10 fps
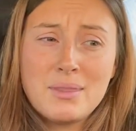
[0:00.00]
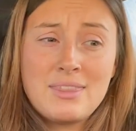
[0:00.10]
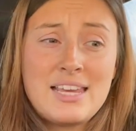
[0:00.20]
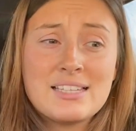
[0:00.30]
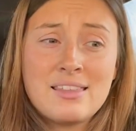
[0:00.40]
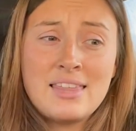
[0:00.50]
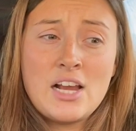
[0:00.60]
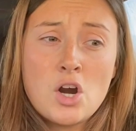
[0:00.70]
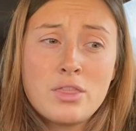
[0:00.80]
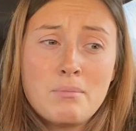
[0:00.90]
but these I
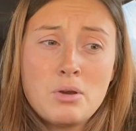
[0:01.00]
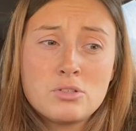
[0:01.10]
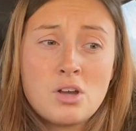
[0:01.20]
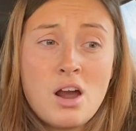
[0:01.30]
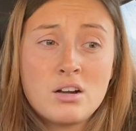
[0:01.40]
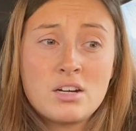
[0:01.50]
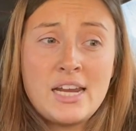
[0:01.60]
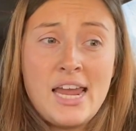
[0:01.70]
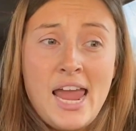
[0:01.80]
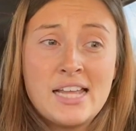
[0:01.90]
think are the most
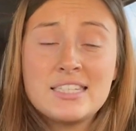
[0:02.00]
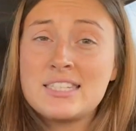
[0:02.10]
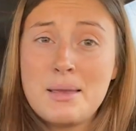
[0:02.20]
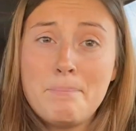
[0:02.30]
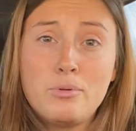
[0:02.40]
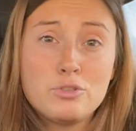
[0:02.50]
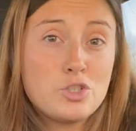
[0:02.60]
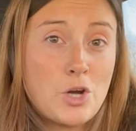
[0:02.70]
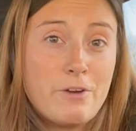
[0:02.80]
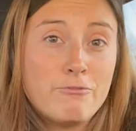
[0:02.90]
concrete and simple,
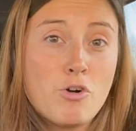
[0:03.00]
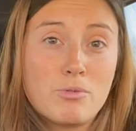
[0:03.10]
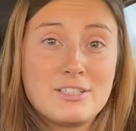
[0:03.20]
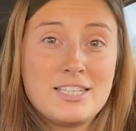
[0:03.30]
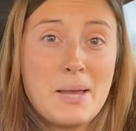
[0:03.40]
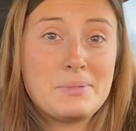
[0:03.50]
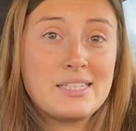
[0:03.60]
straightforward steps.